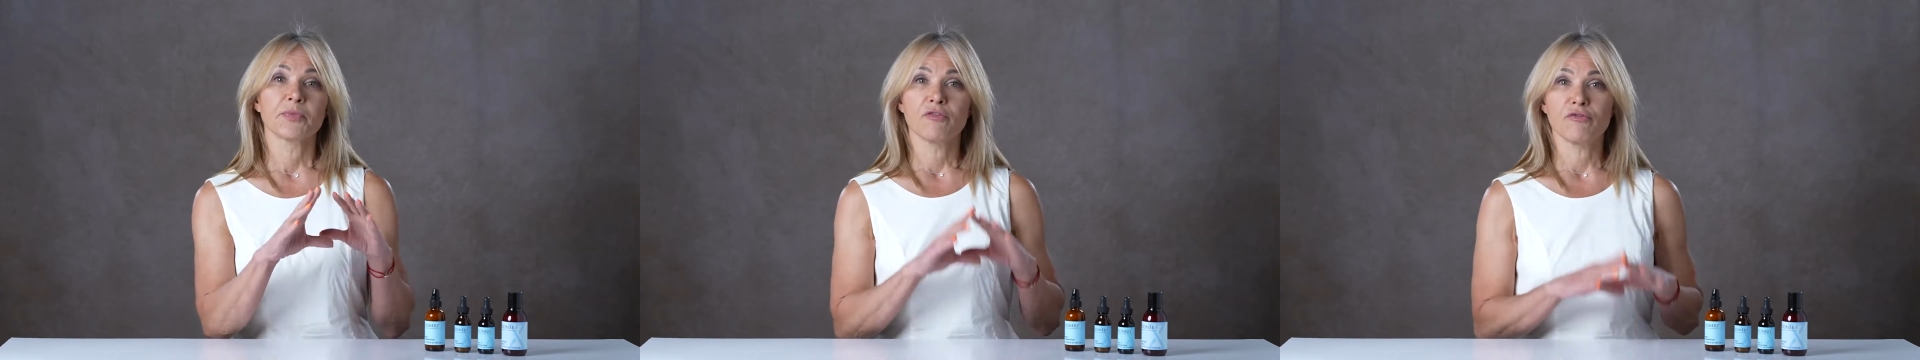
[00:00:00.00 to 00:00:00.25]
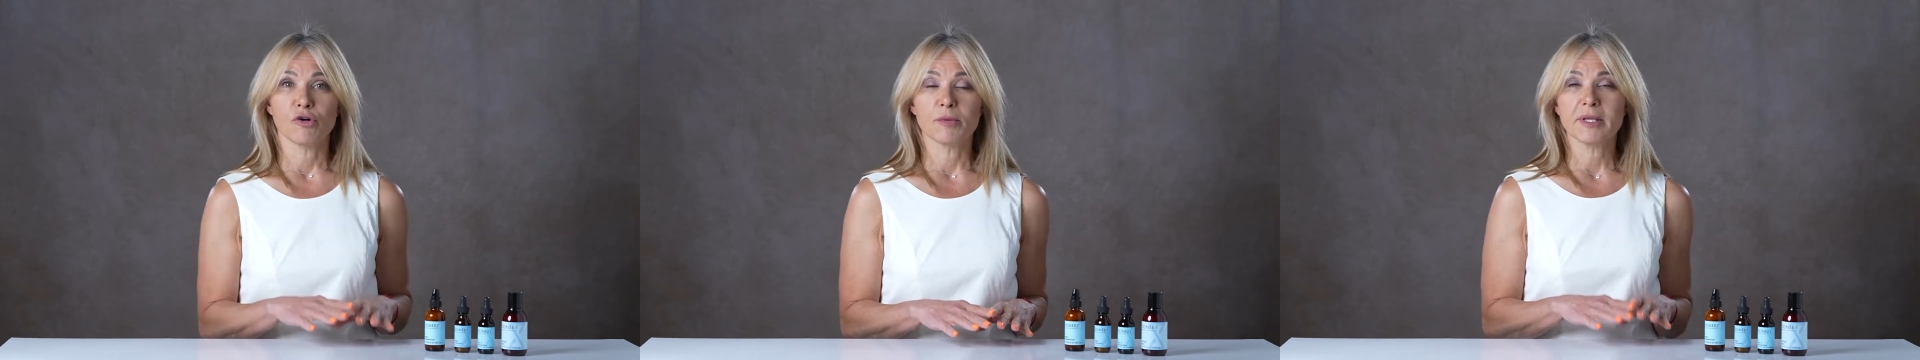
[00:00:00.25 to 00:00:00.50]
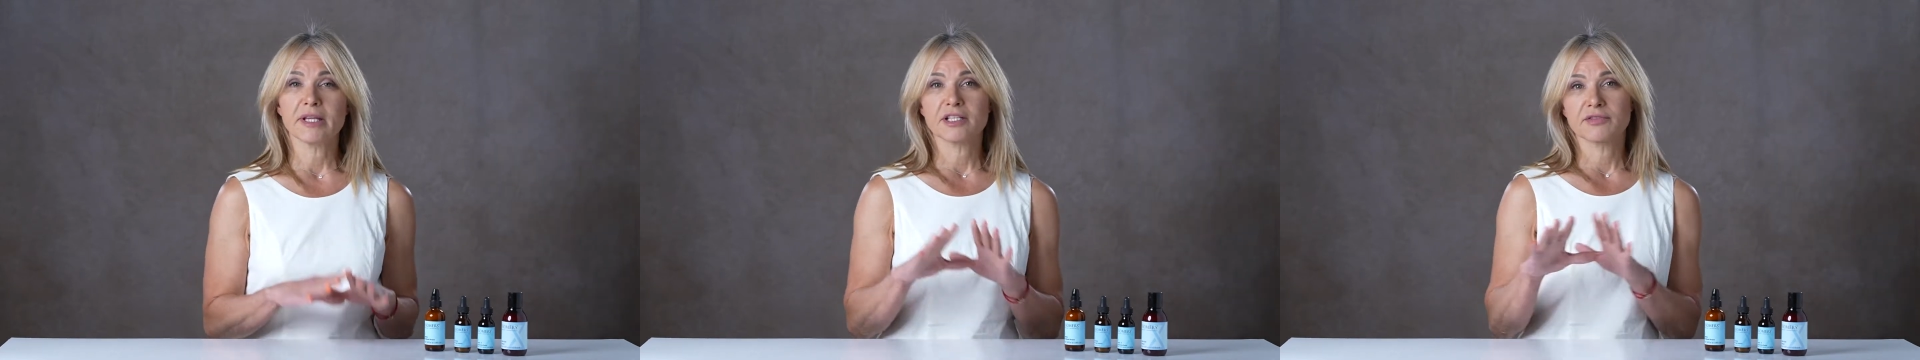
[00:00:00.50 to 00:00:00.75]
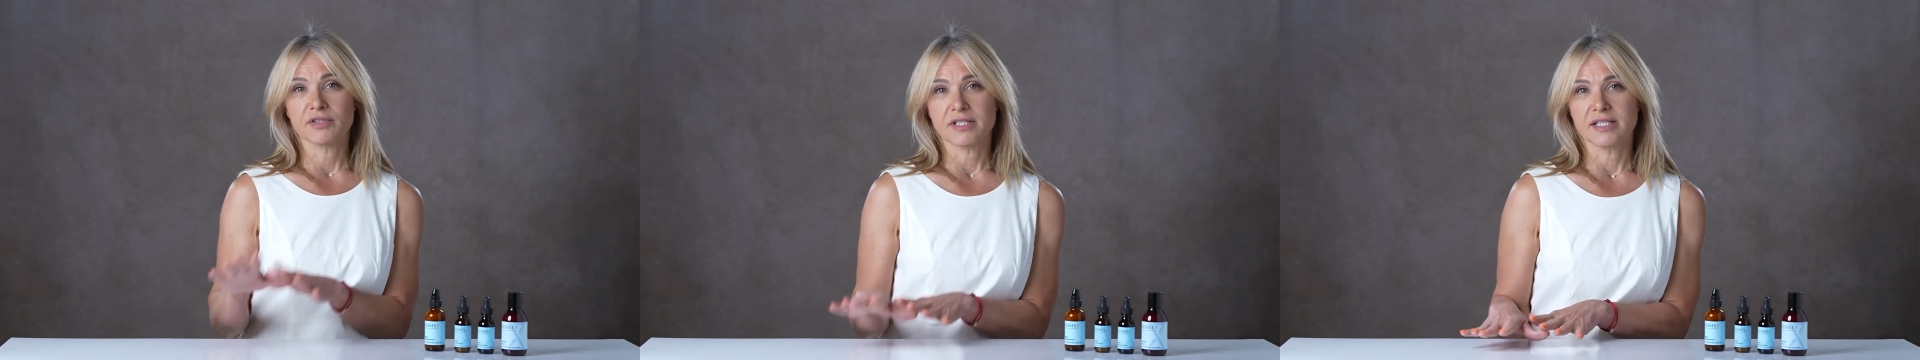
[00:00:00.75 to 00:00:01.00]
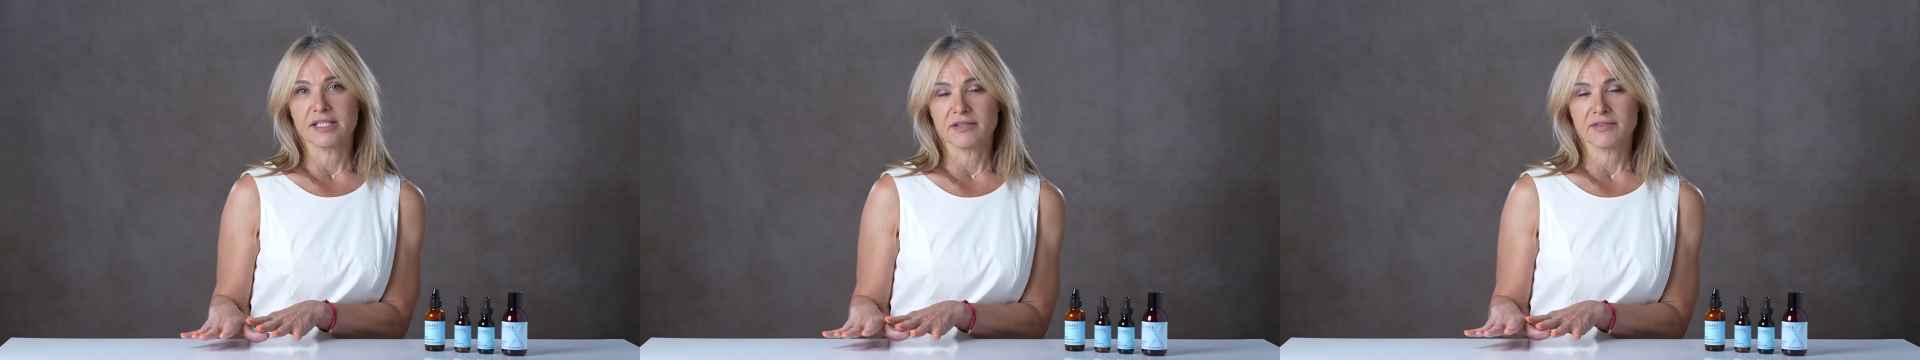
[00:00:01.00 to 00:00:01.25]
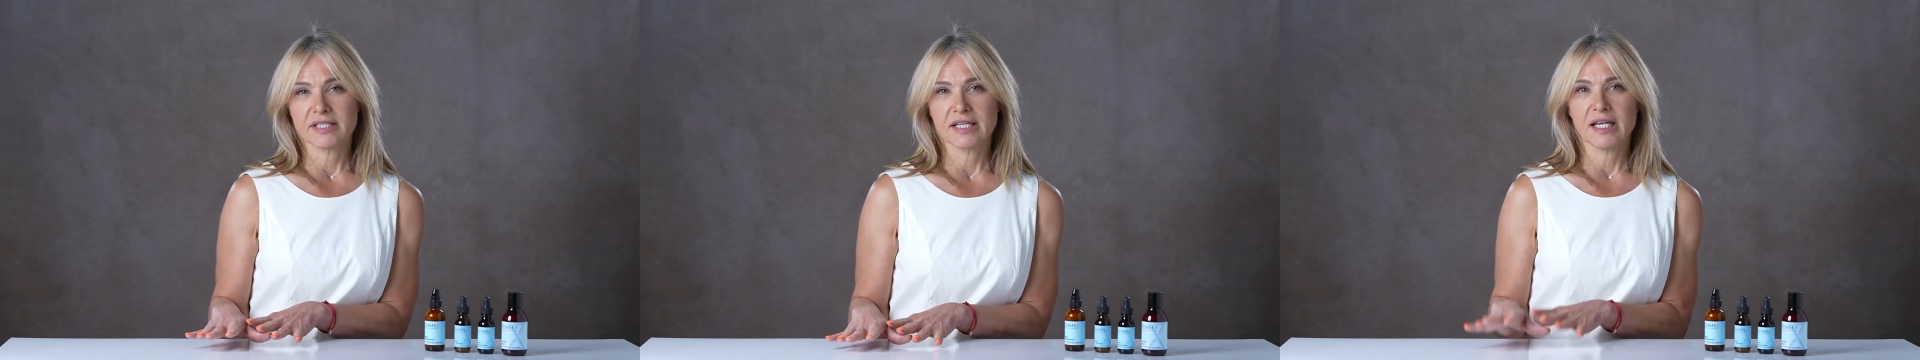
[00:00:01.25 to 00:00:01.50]
formulas for
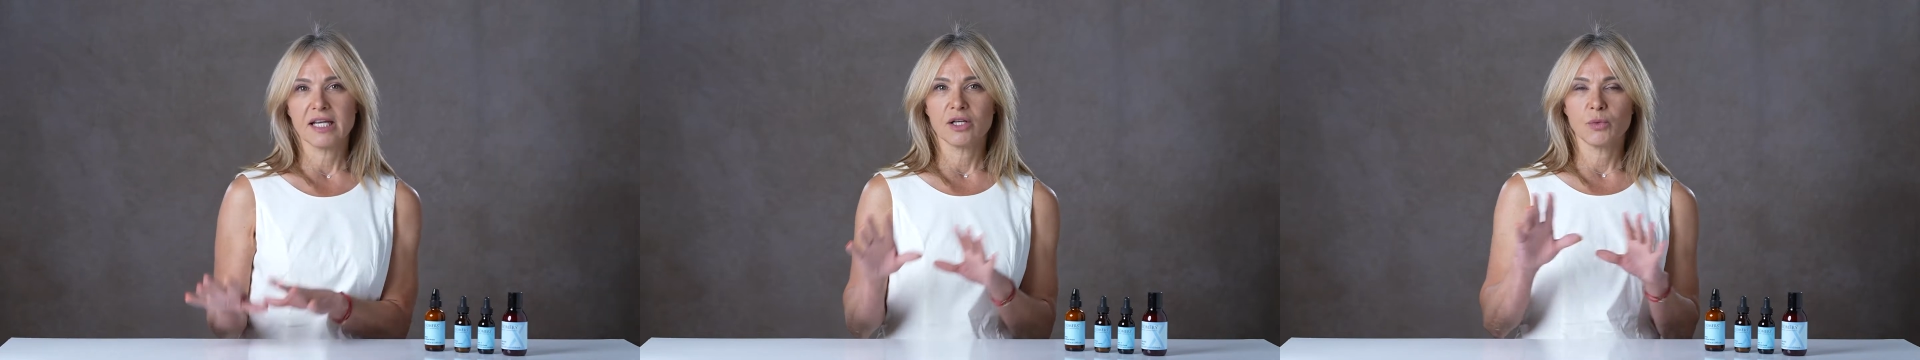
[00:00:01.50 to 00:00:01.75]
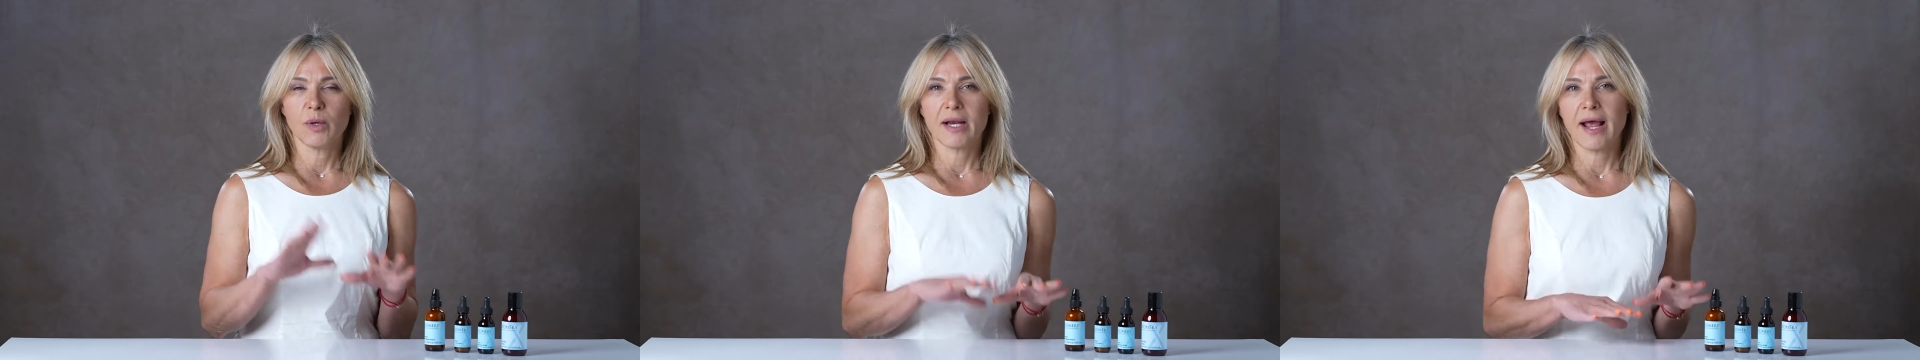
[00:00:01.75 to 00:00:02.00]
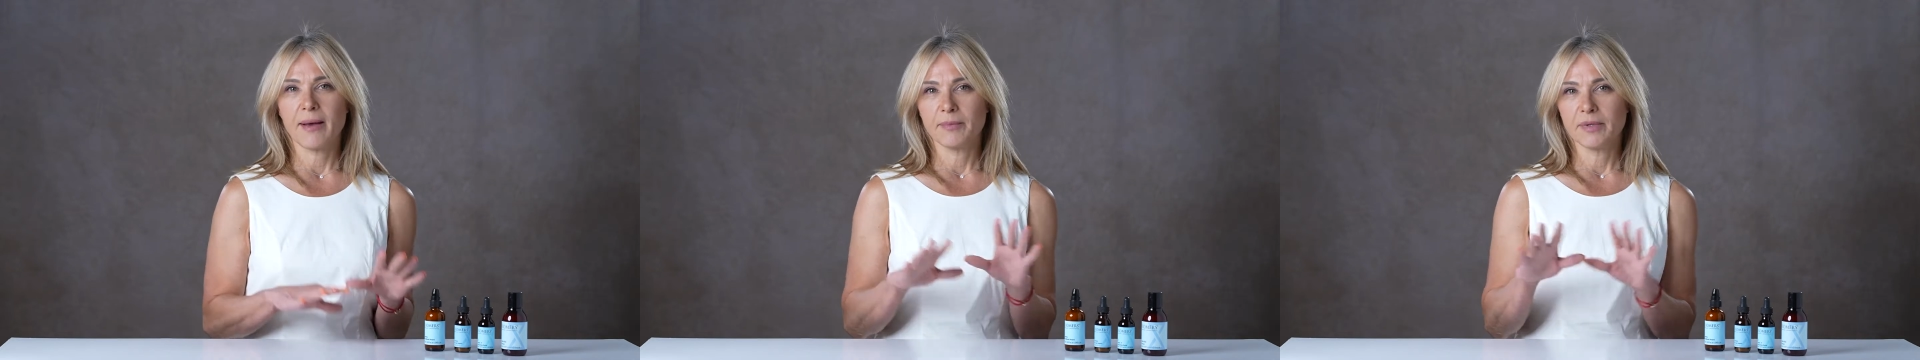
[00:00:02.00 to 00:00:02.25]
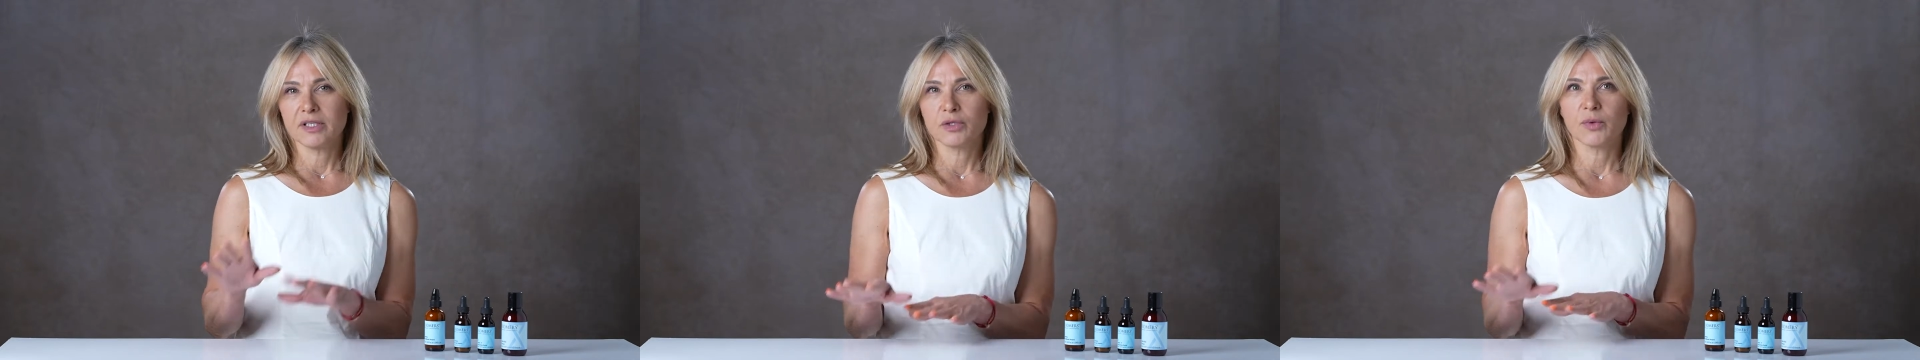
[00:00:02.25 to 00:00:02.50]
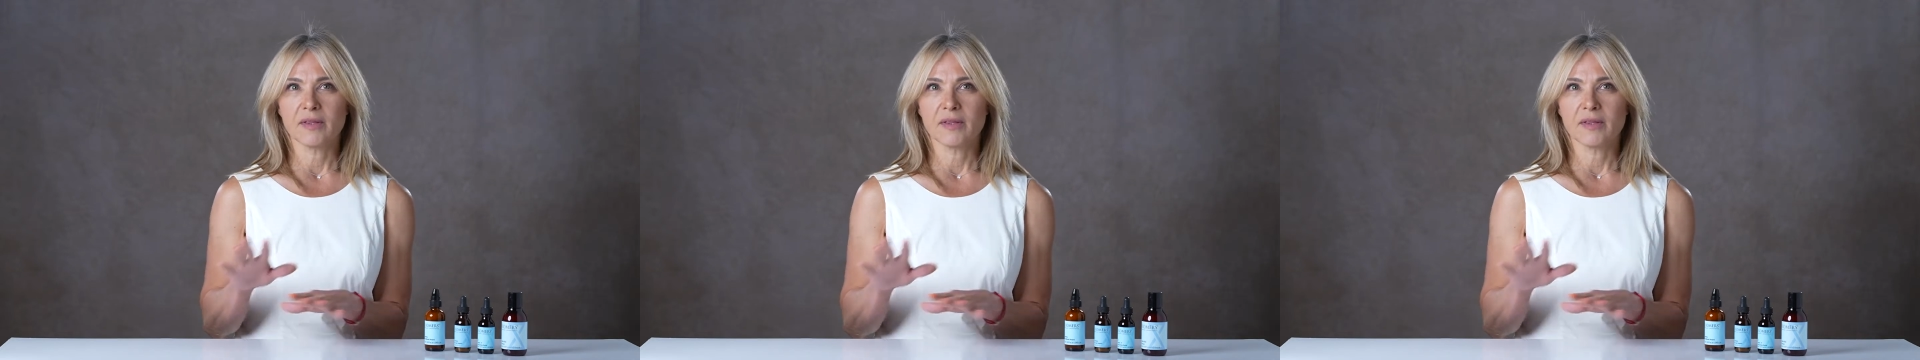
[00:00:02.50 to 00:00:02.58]
sensitive skin, what happens,